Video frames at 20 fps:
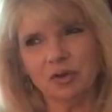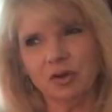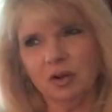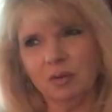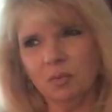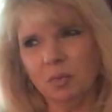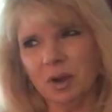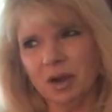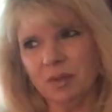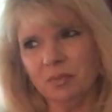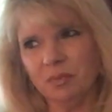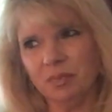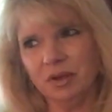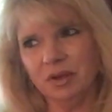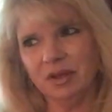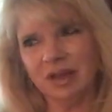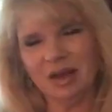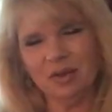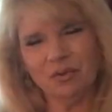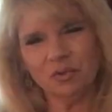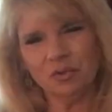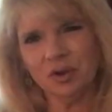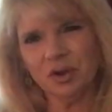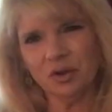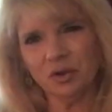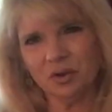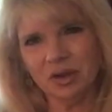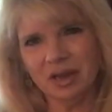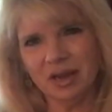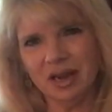And it might be that
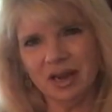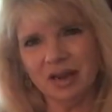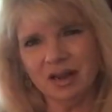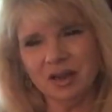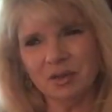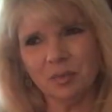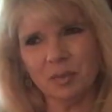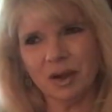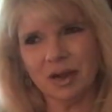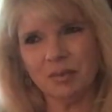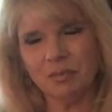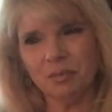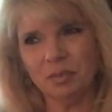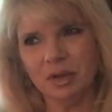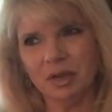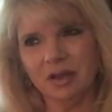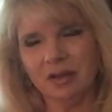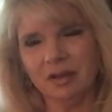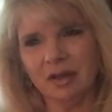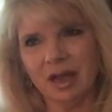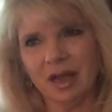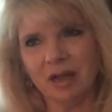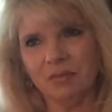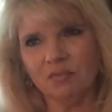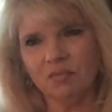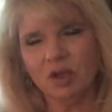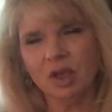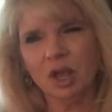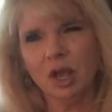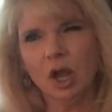recreating might be
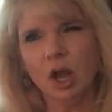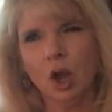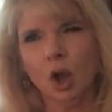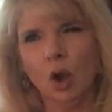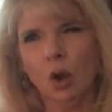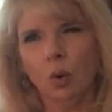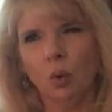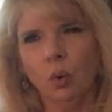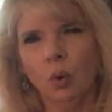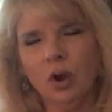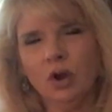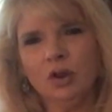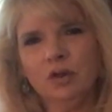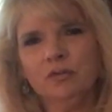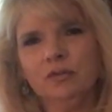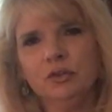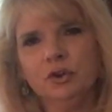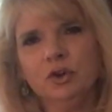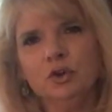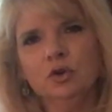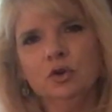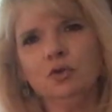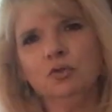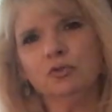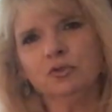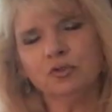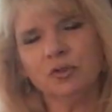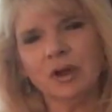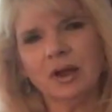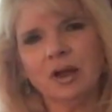that, what if you
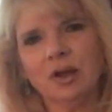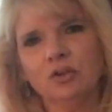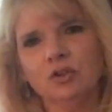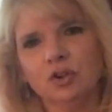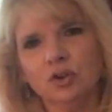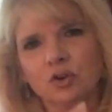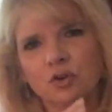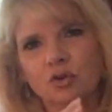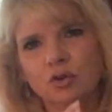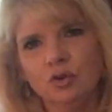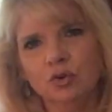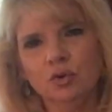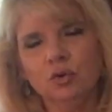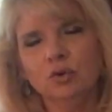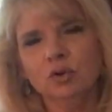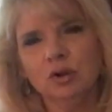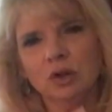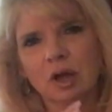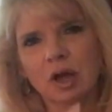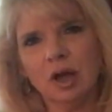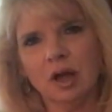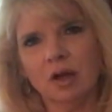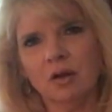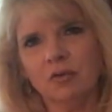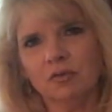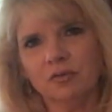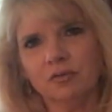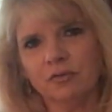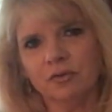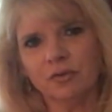found a new
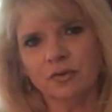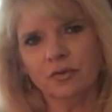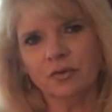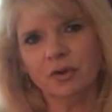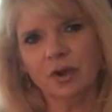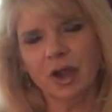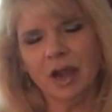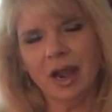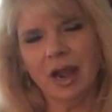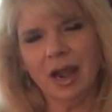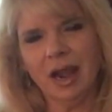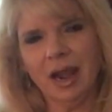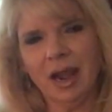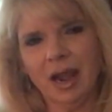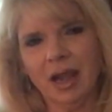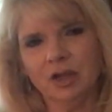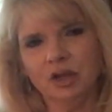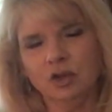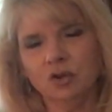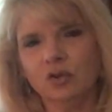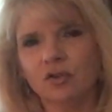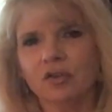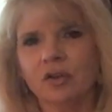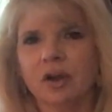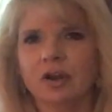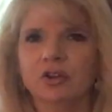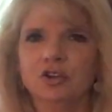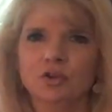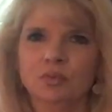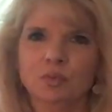love and you
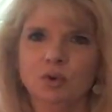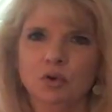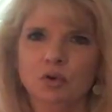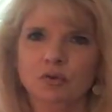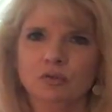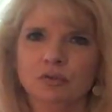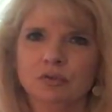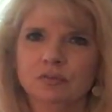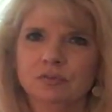decided to move?